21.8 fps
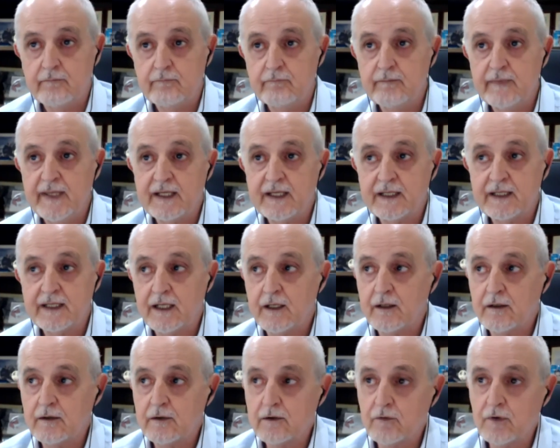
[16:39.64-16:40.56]
make
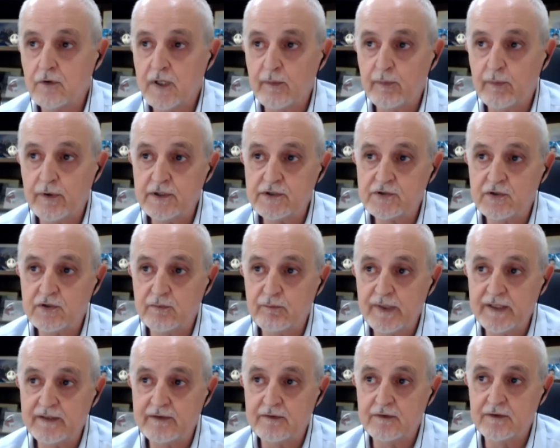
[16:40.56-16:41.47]
our collaboration
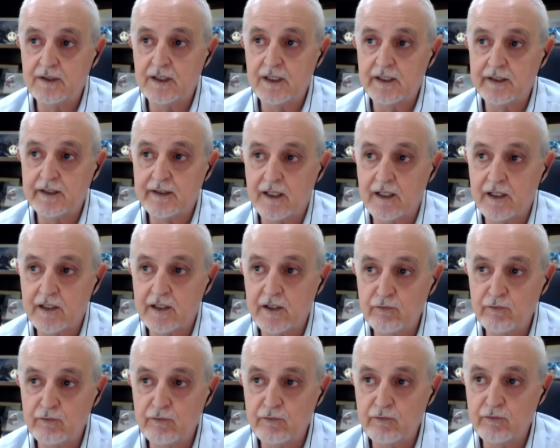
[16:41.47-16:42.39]
better, how
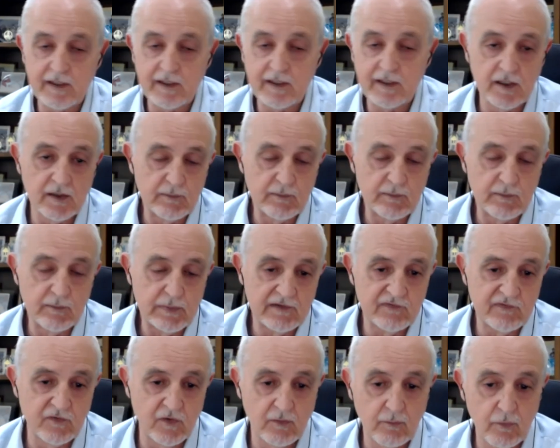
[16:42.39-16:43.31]
can we make our
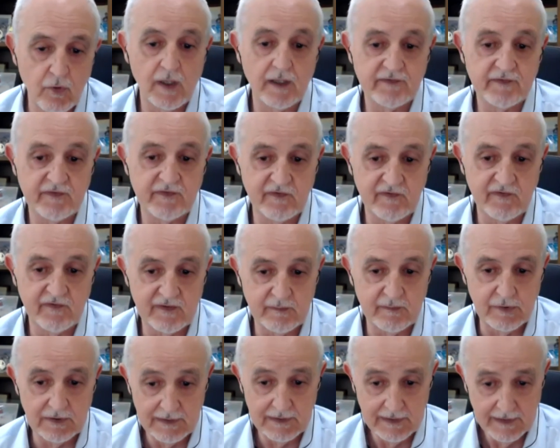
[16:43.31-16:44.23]
platform more
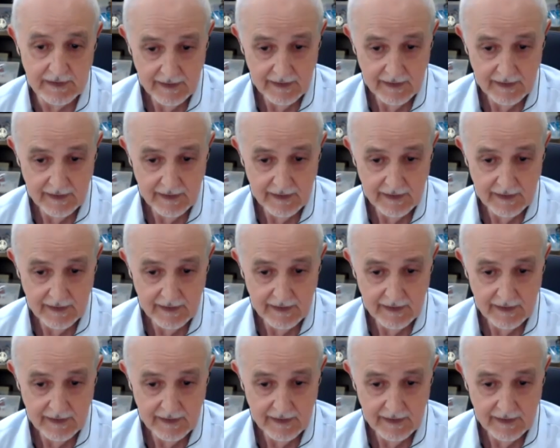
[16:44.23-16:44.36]
accessible,